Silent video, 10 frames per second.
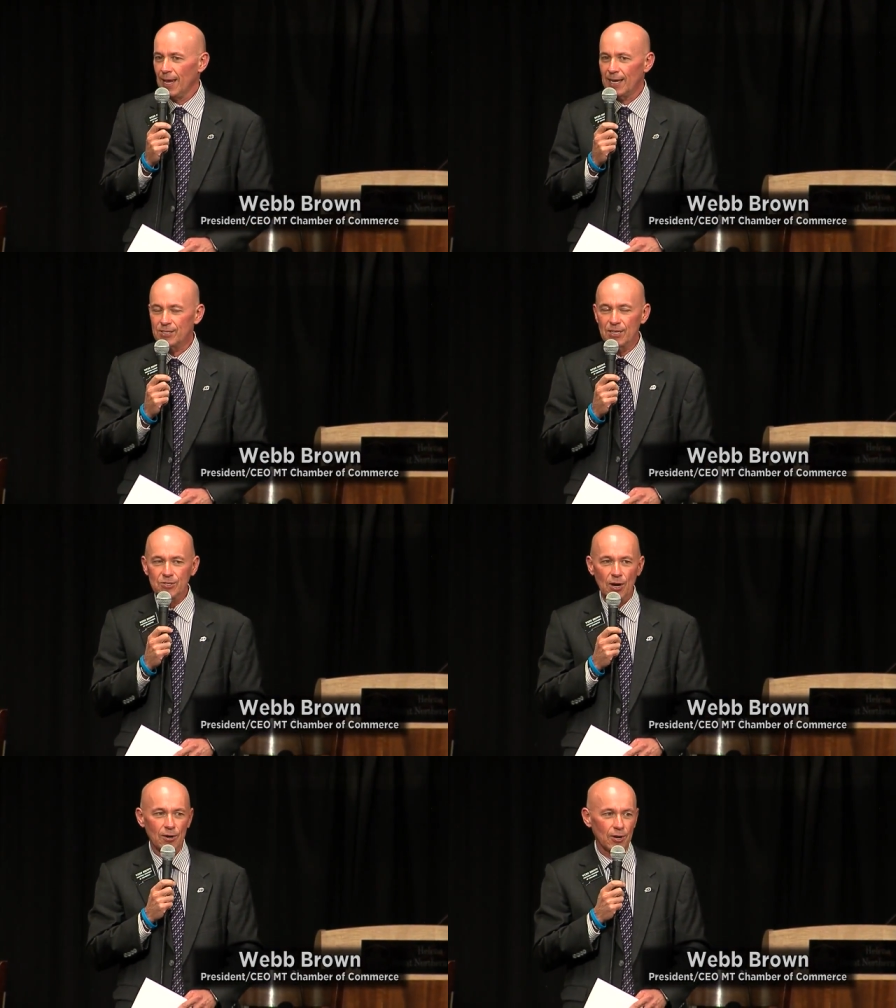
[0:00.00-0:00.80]
As
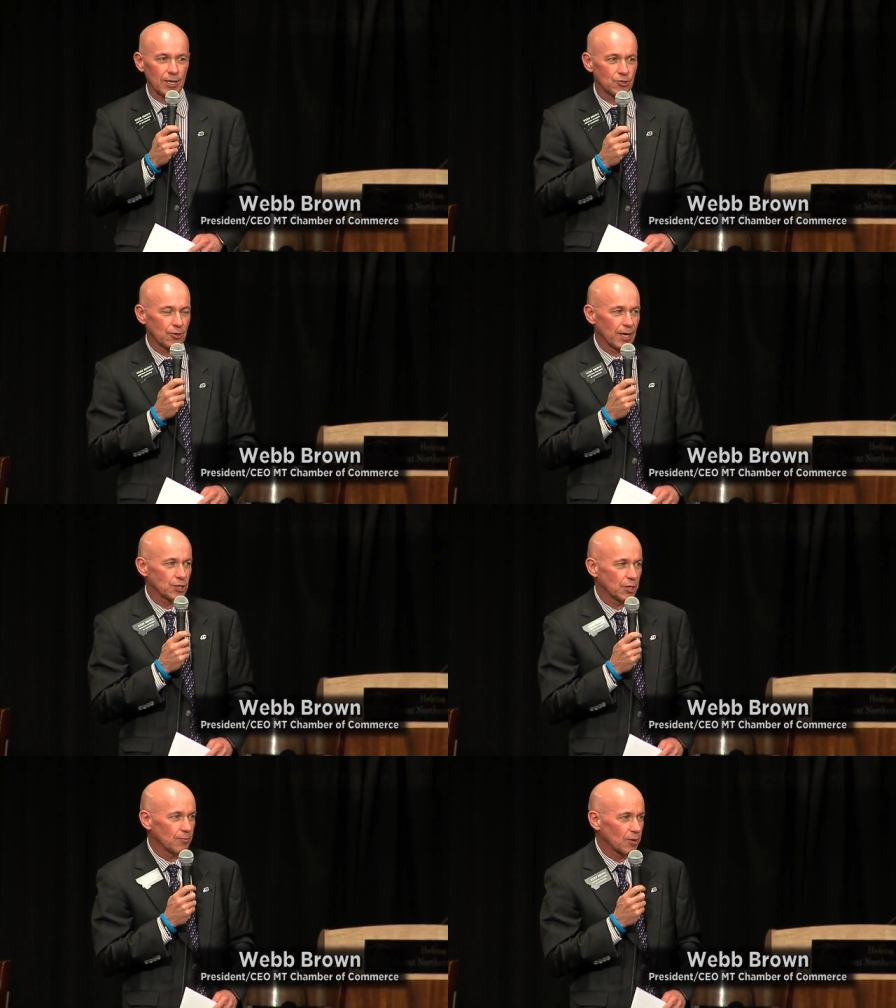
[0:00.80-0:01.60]
is our
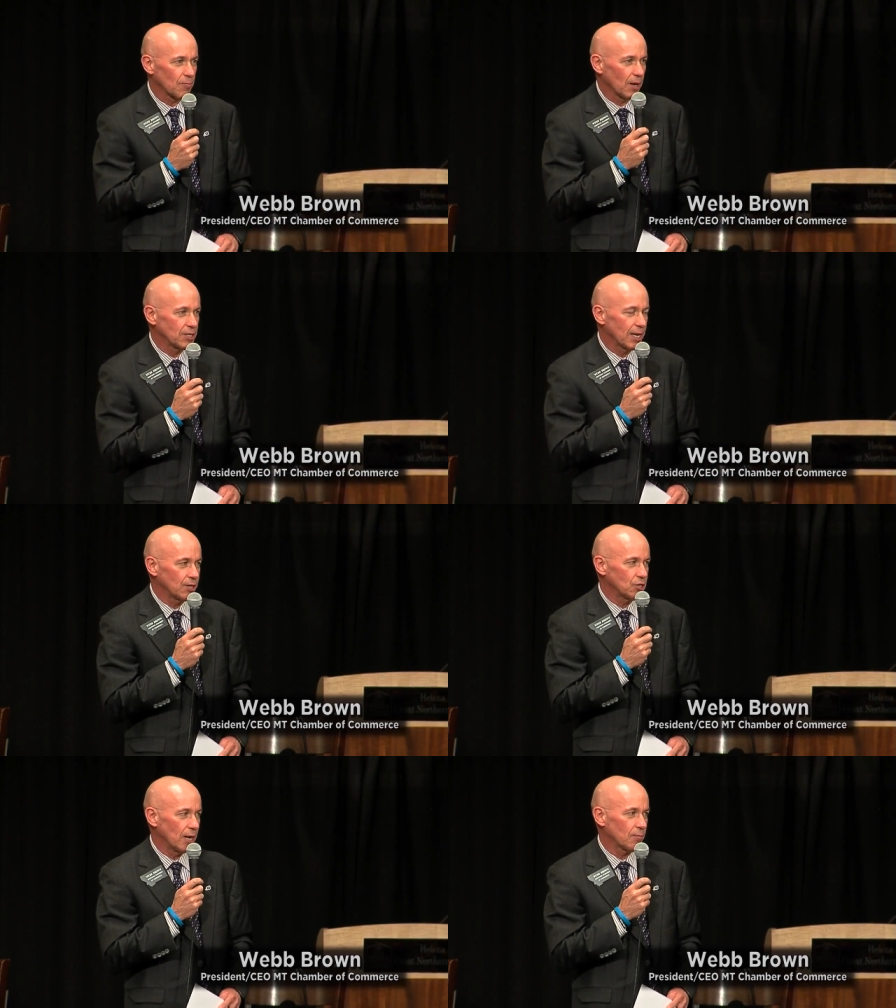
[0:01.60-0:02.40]
tradition with
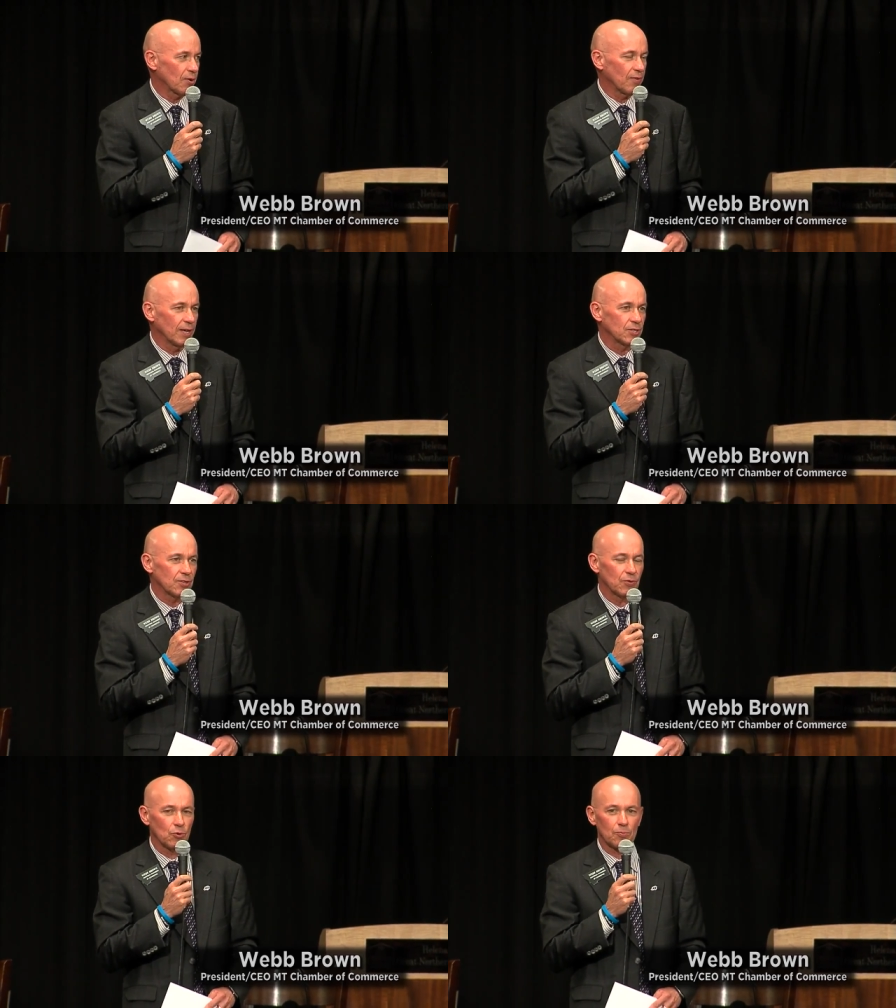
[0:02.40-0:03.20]
Montana Chamber events,
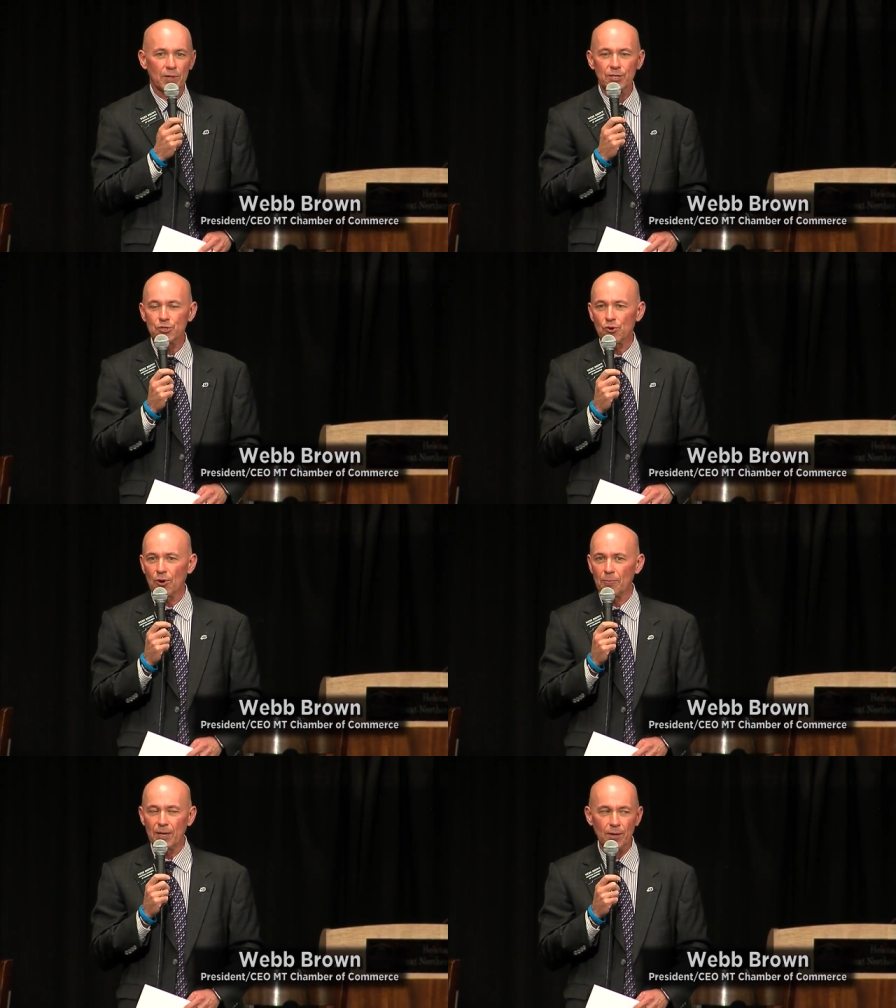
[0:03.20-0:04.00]
if you would please
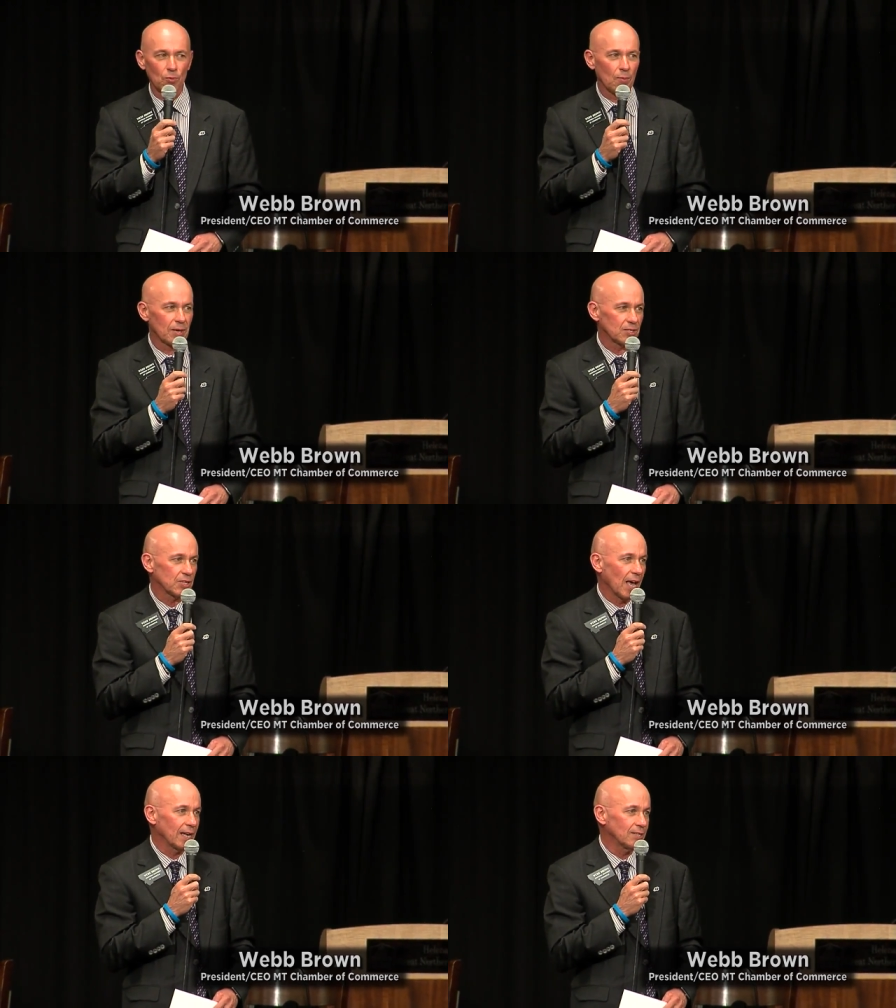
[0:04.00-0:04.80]
join me in a moment of
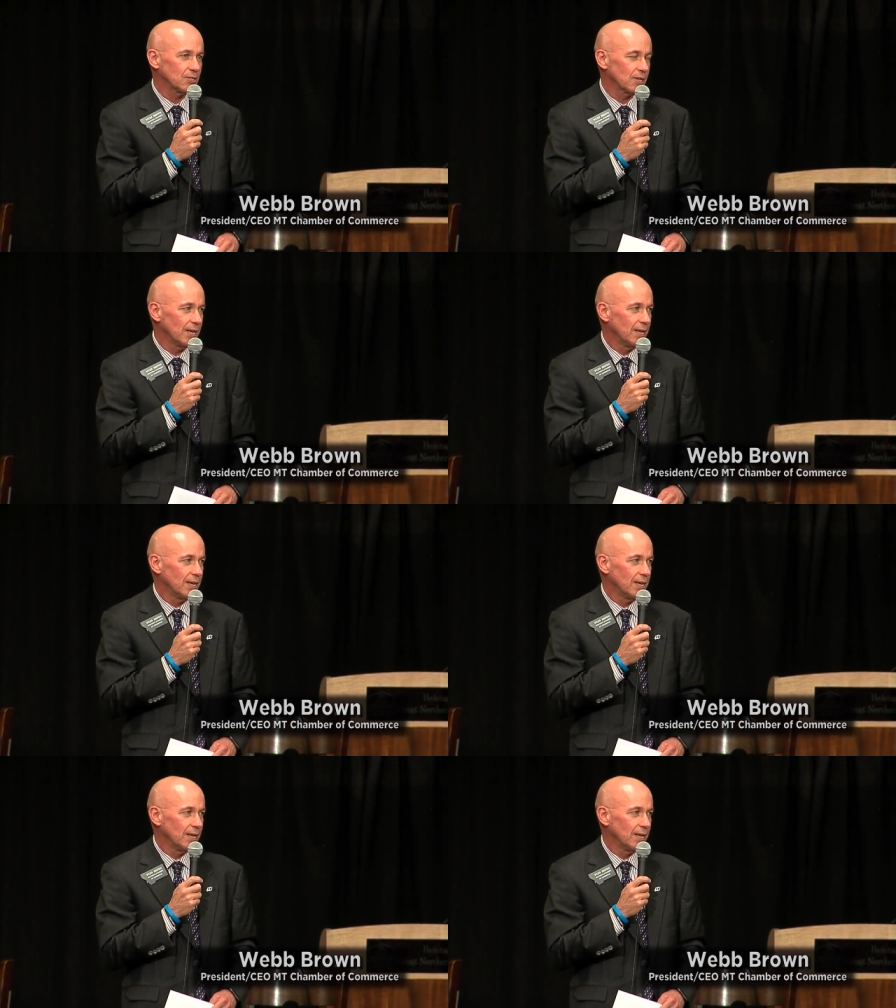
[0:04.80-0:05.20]
silence